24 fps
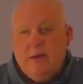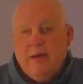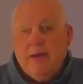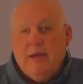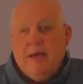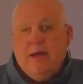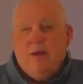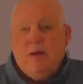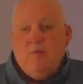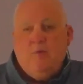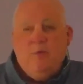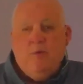
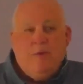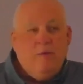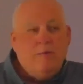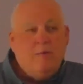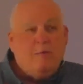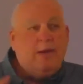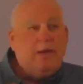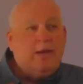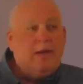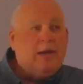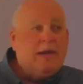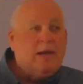And when
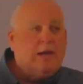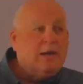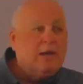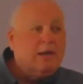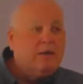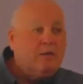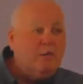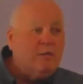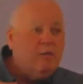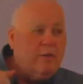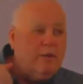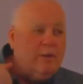we are,
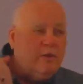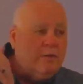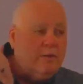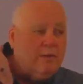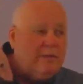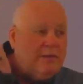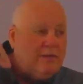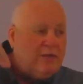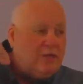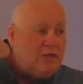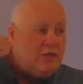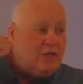and when we
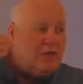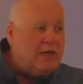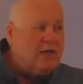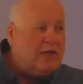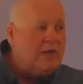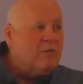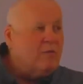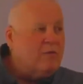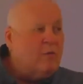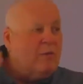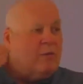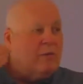
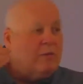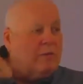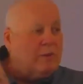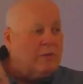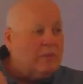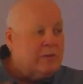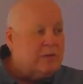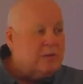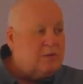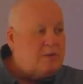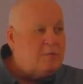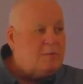share what we're
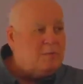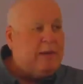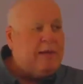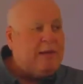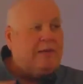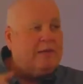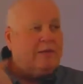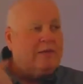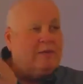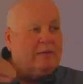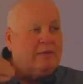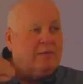
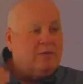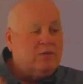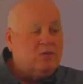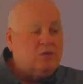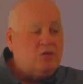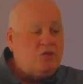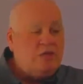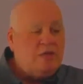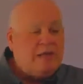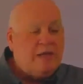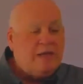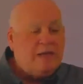inspired to
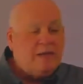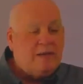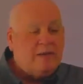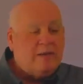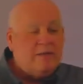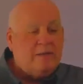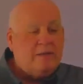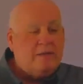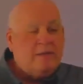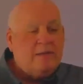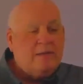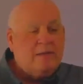
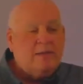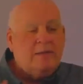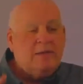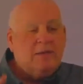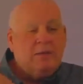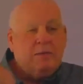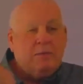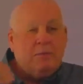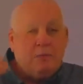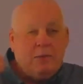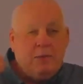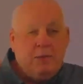share,
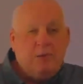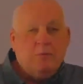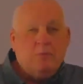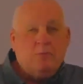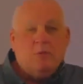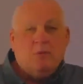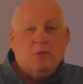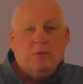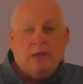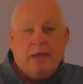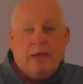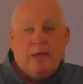
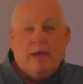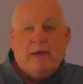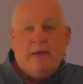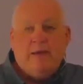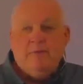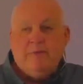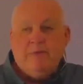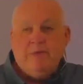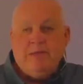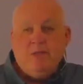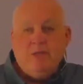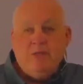people can
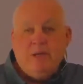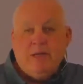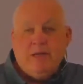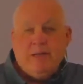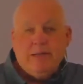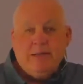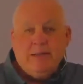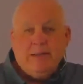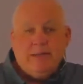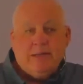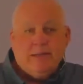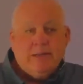
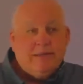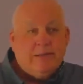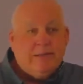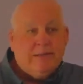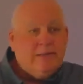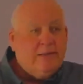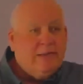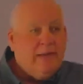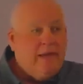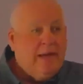reject us.